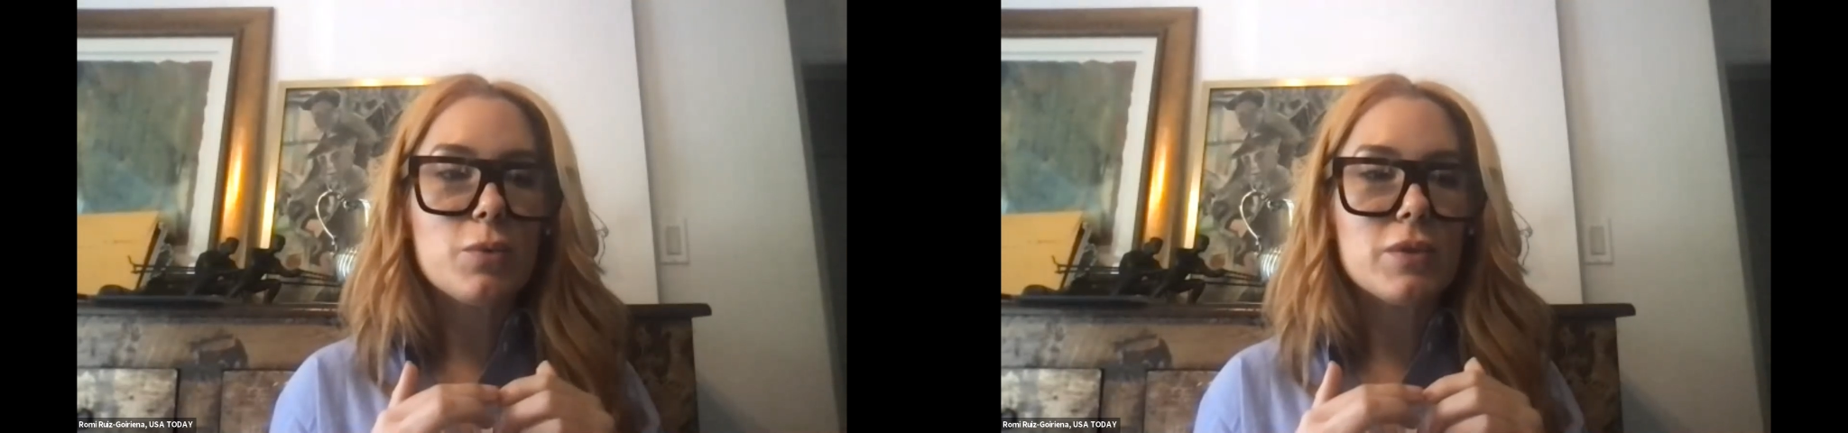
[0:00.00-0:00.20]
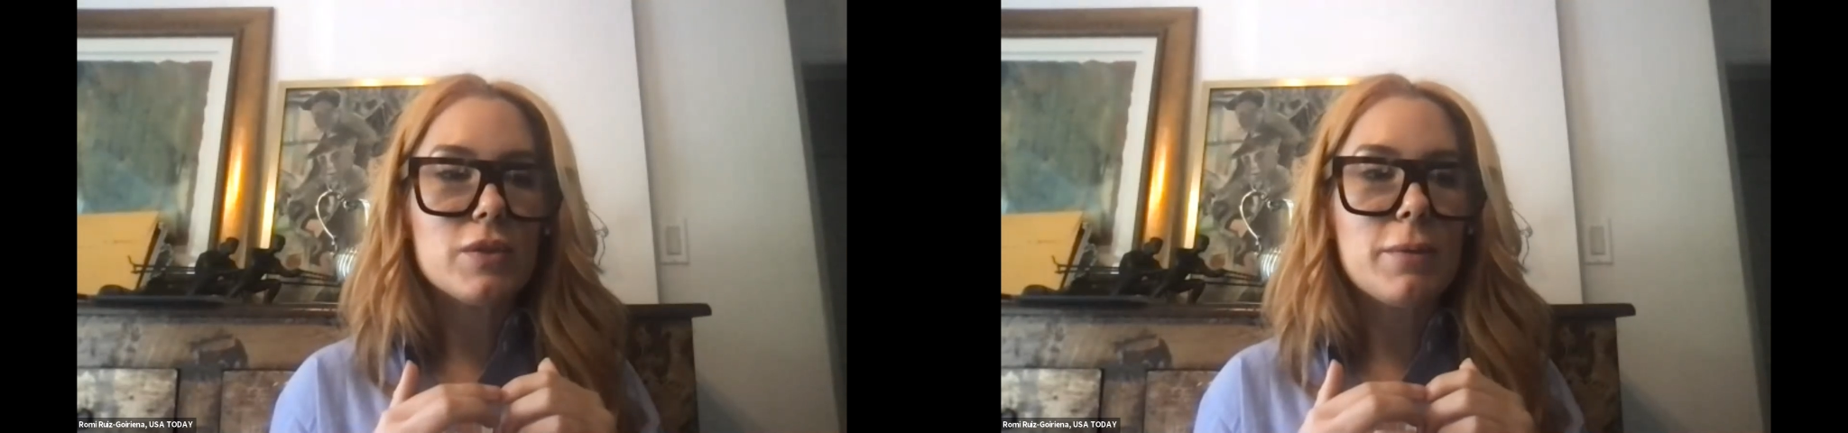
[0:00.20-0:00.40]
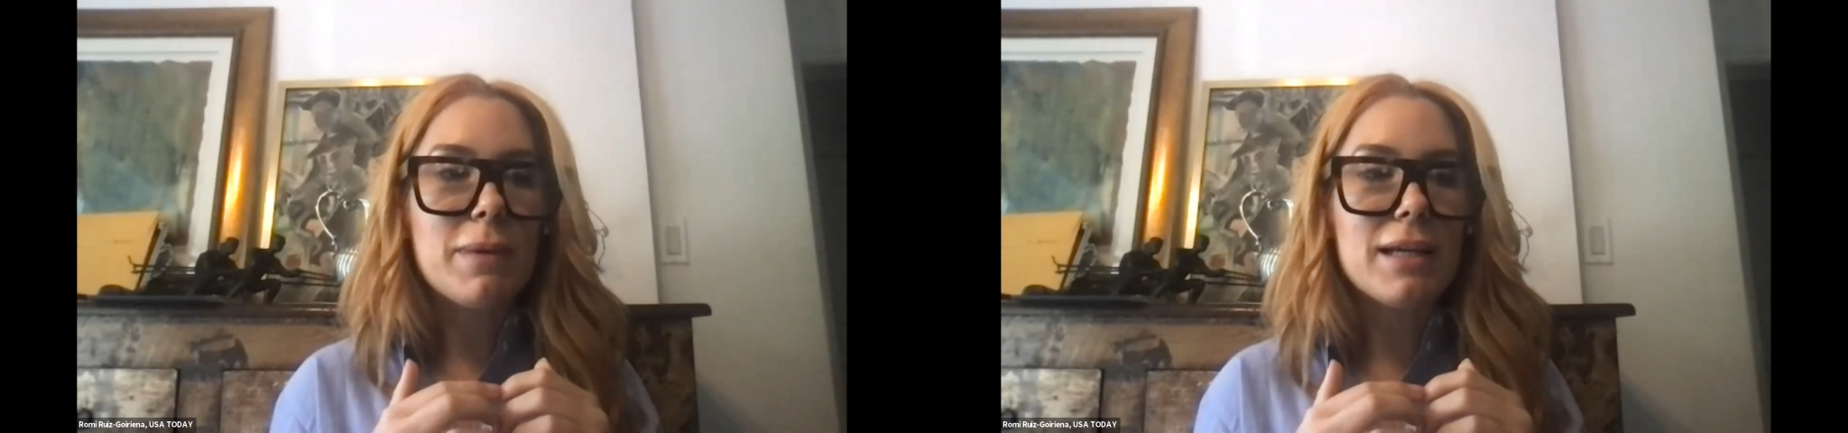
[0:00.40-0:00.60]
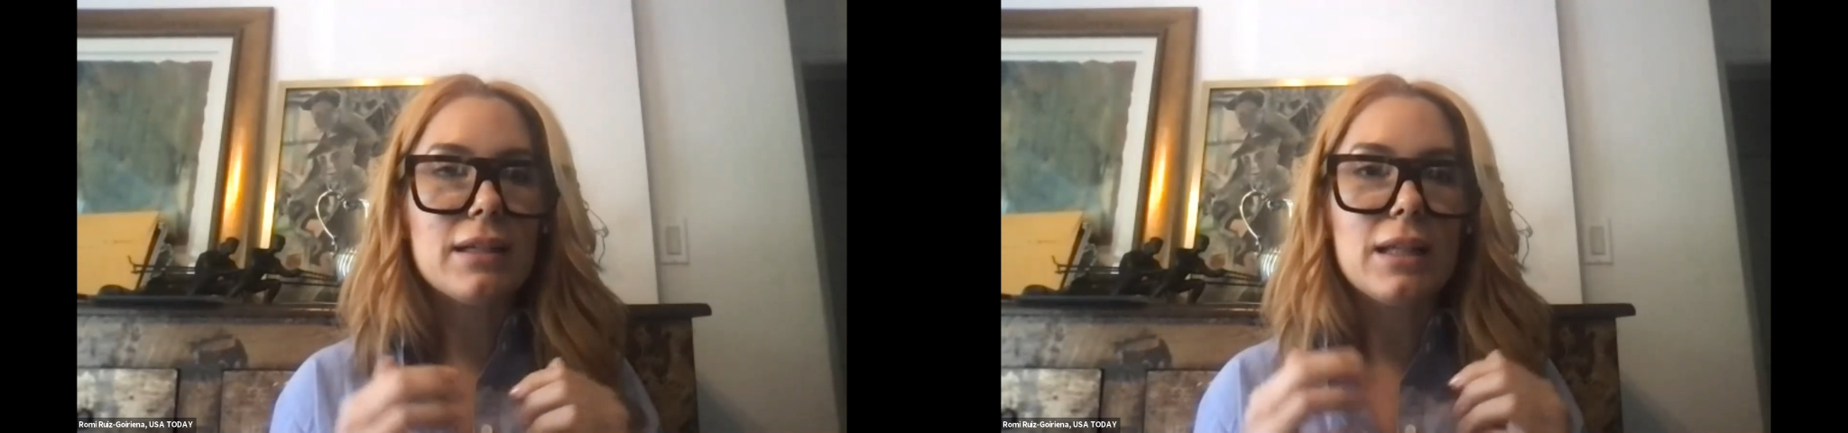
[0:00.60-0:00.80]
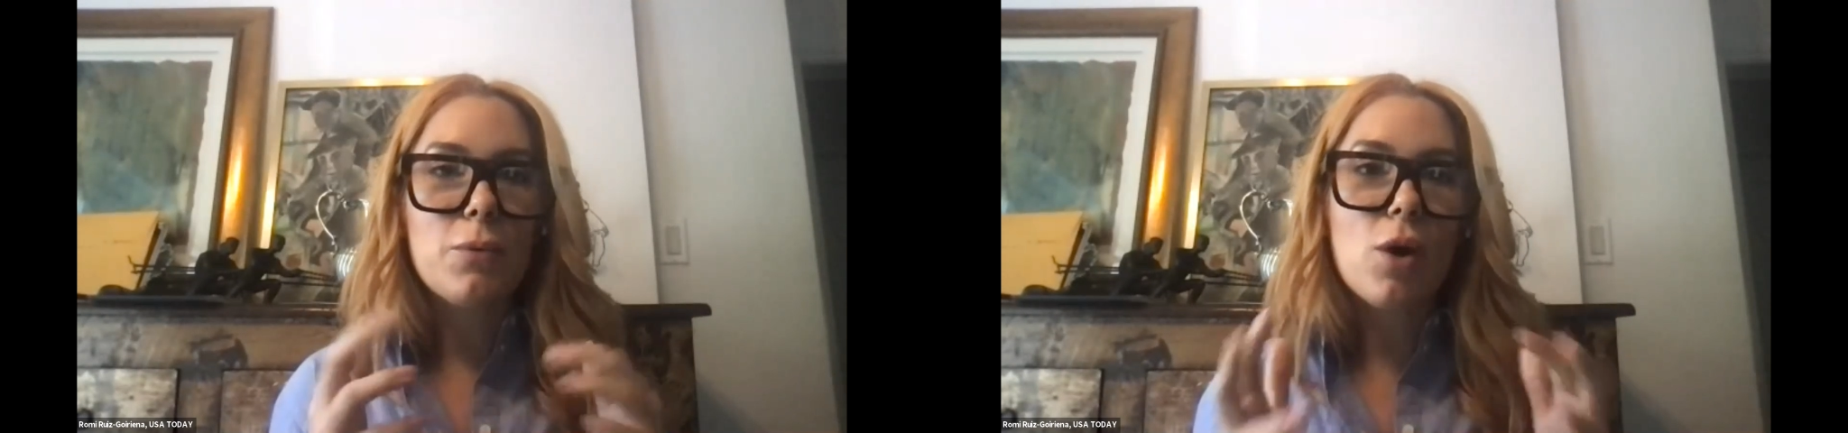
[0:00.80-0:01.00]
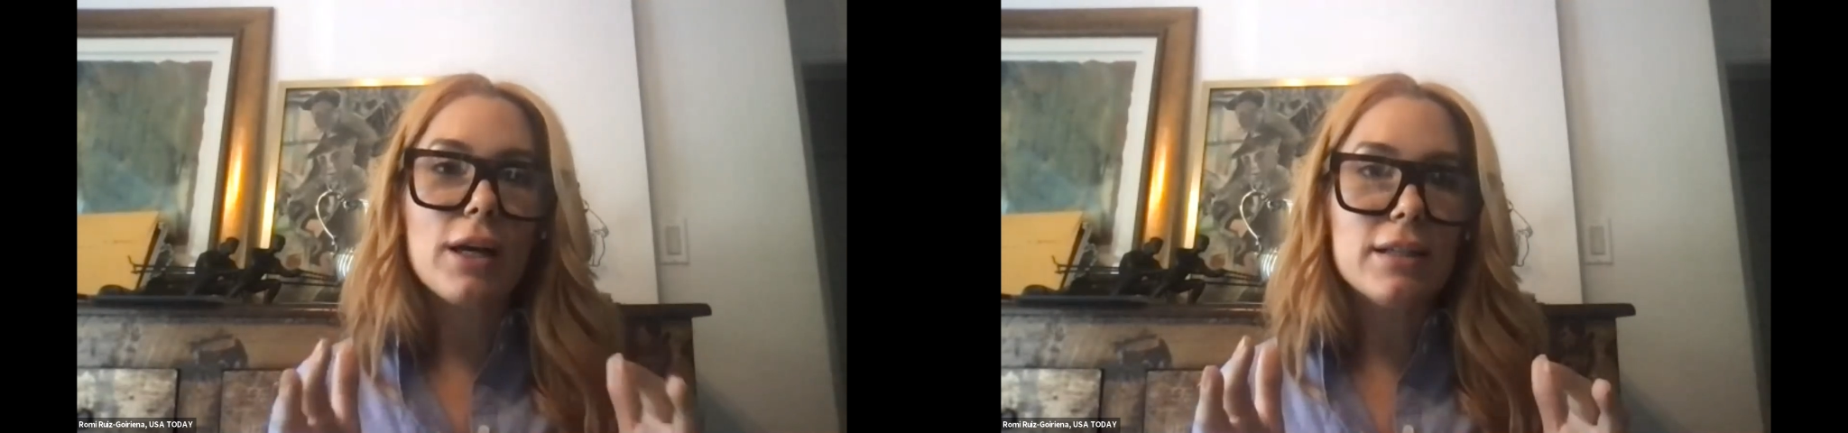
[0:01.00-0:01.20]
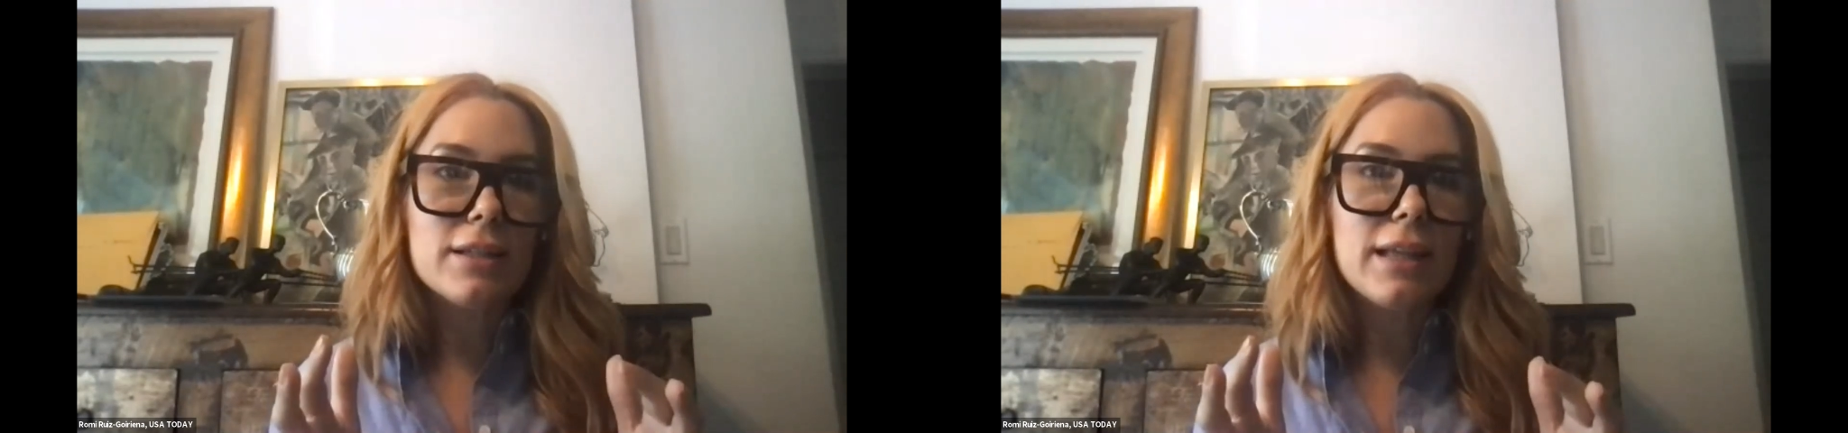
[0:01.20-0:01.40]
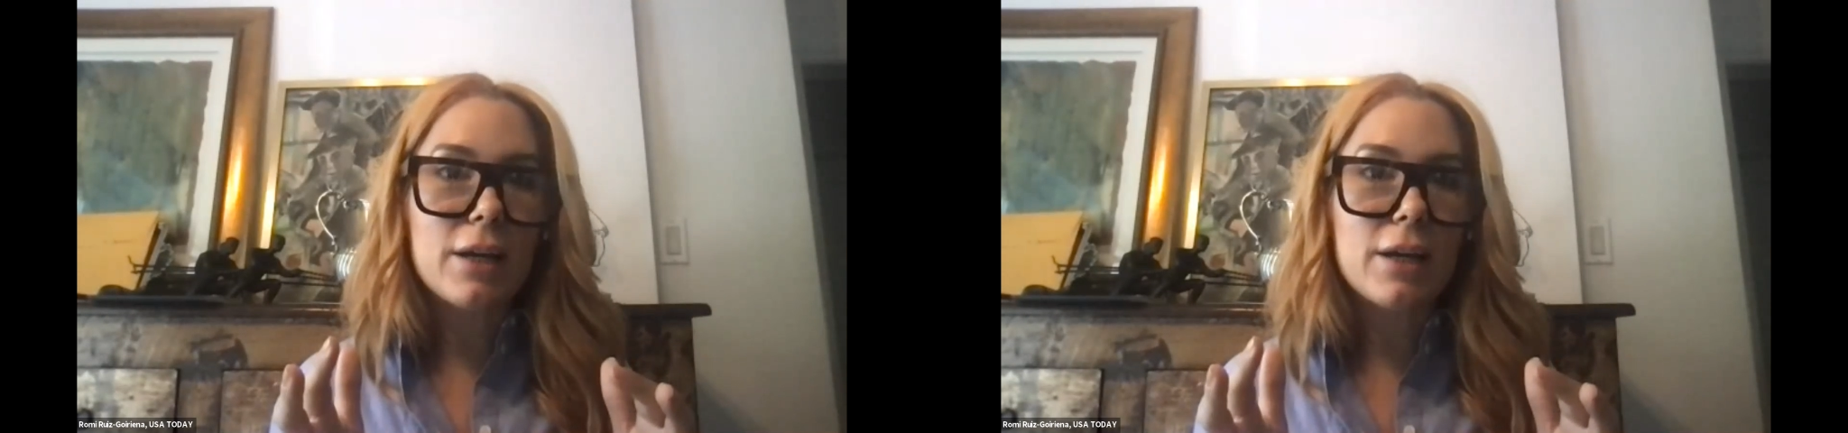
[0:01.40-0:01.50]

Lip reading: was to basically walk into